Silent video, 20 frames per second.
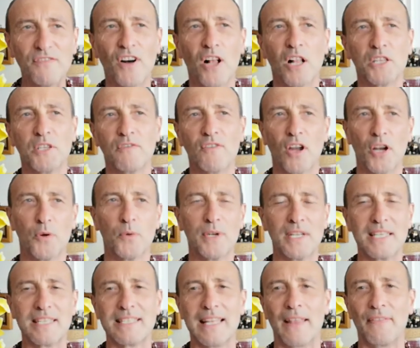of all, you've got to
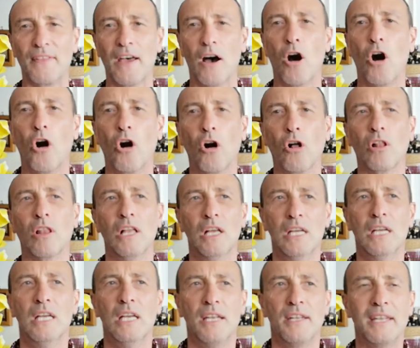understand that all
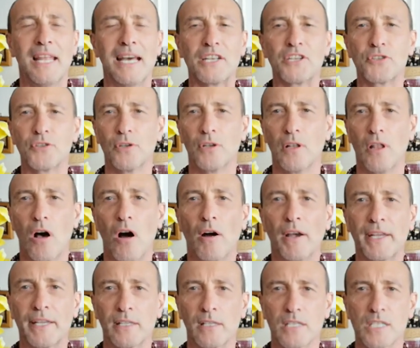natural
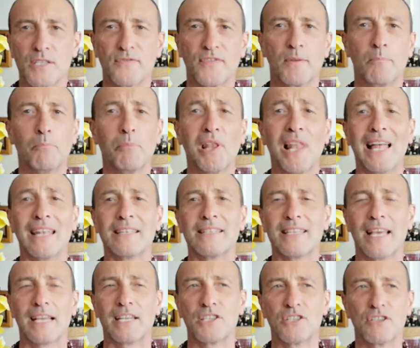oils from
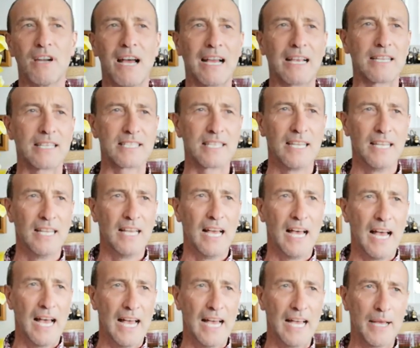plant extracts
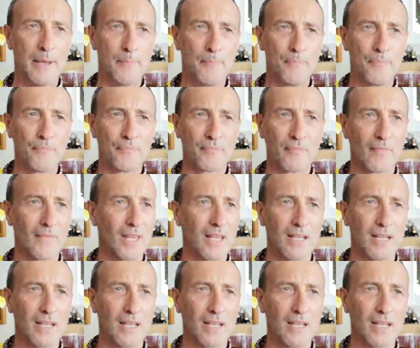um,